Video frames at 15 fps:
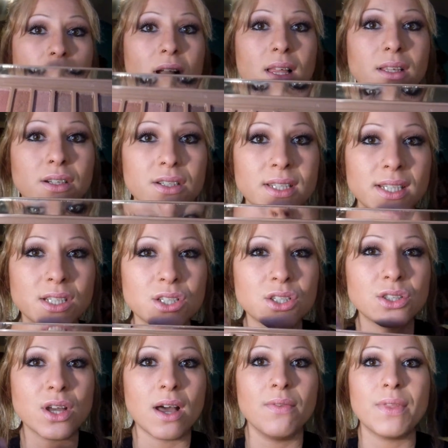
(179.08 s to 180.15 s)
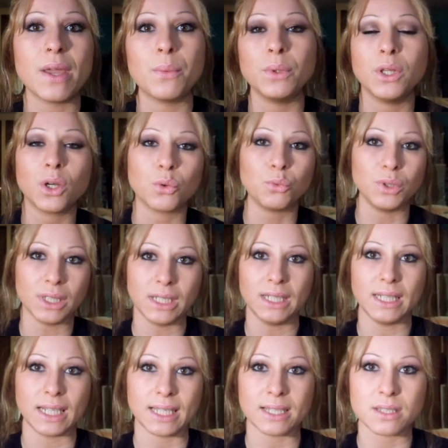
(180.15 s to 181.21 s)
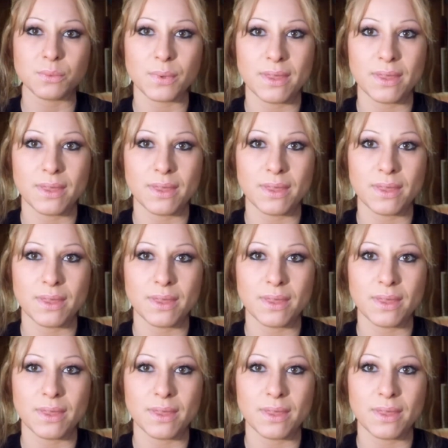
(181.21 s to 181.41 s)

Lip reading: the colors and I just thought they would look really nice